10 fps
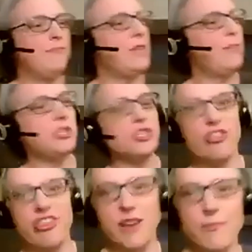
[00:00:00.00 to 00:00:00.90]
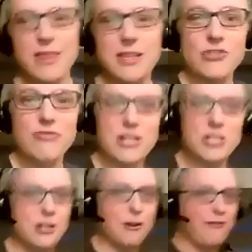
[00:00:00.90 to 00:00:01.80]
You put your thumb on the
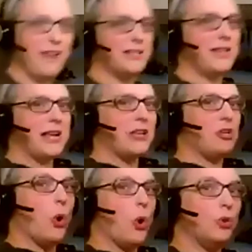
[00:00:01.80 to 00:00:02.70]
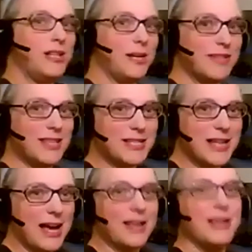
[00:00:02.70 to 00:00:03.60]
direction you're facing and you hold it up to the
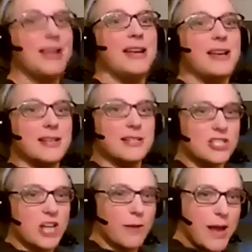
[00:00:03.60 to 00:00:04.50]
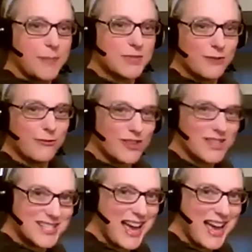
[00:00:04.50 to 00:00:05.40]
sky. Star maps are for
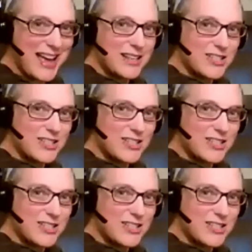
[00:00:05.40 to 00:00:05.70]
the sky.